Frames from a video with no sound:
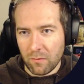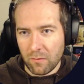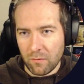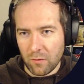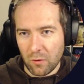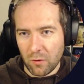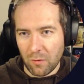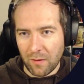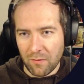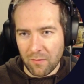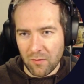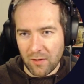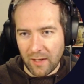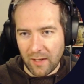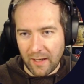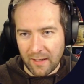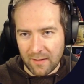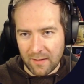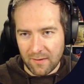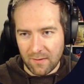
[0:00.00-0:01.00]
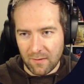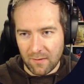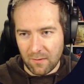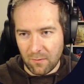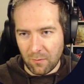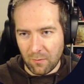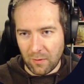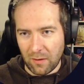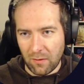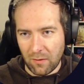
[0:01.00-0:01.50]
So we have stacks
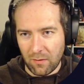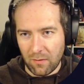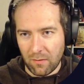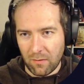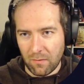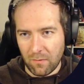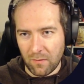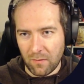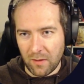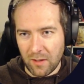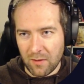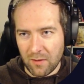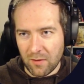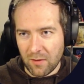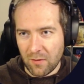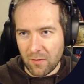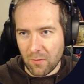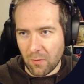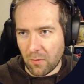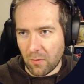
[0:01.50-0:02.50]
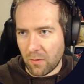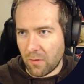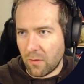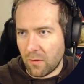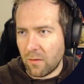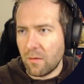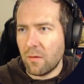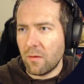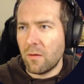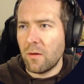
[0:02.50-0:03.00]
with disks or
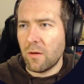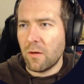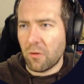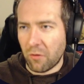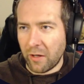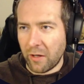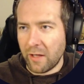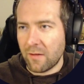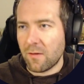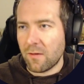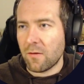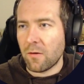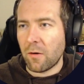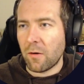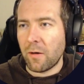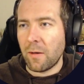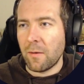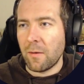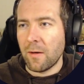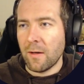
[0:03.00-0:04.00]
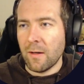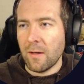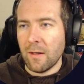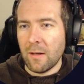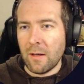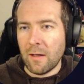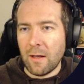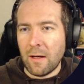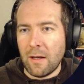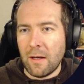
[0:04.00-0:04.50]
crates, sorry,
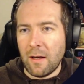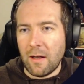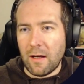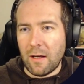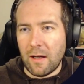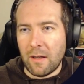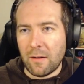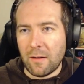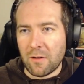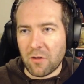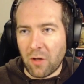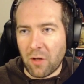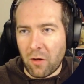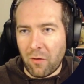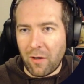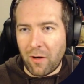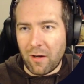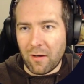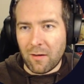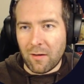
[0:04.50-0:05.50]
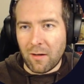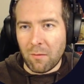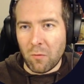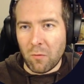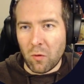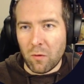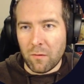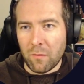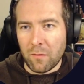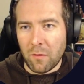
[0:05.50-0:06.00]
and there's a crane that can
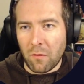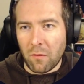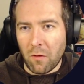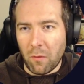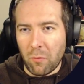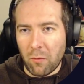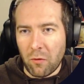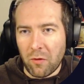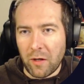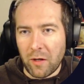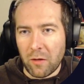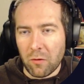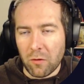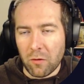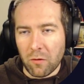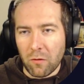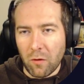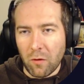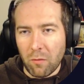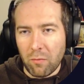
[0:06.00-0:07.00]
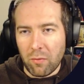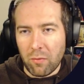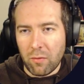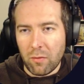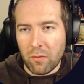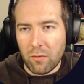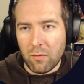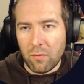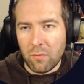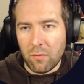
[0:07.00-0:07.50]
move the top crate or the top,
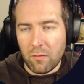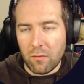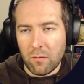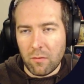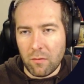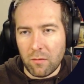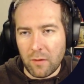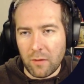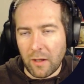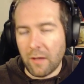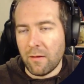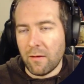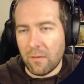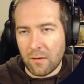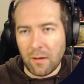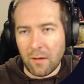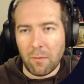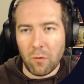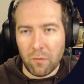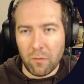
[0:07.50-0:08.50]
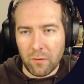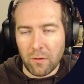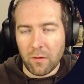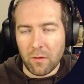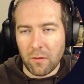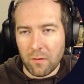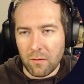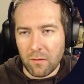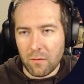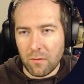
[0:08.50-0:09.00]
it can move
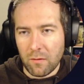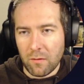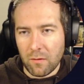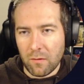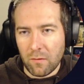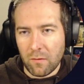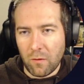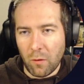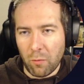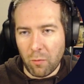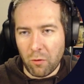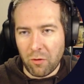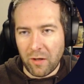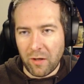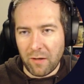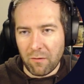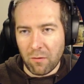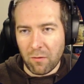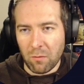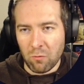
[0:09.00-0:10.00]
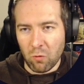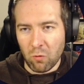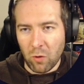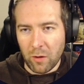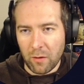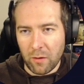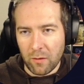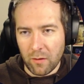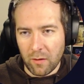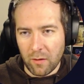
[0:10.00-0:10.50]
the top crate from
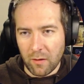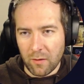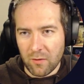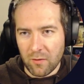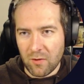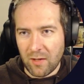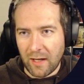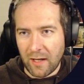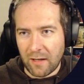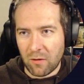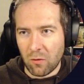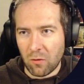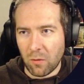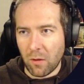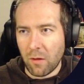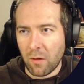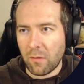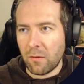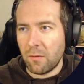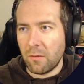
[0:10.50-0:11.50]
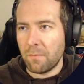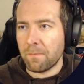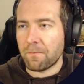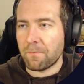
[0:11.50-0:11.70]
one stack to another,